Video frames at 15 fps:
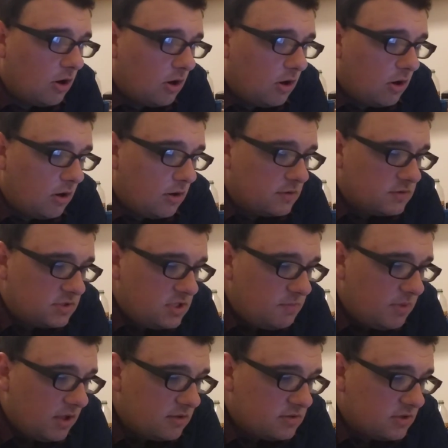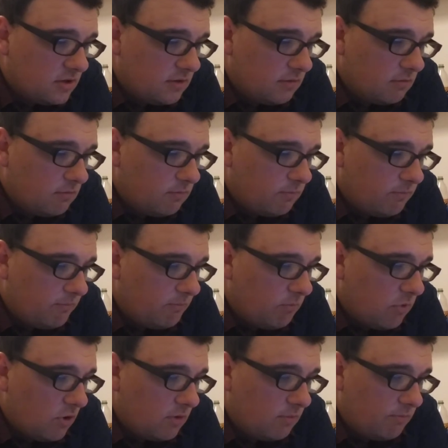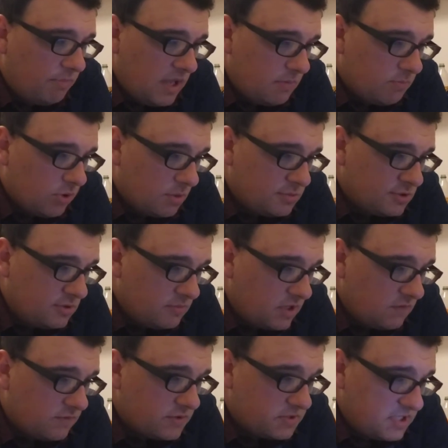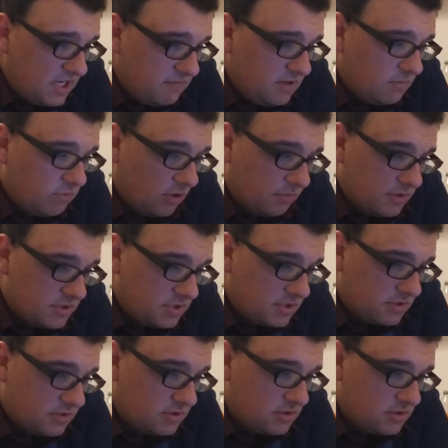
seatbelts are were purposely made for safety purposes.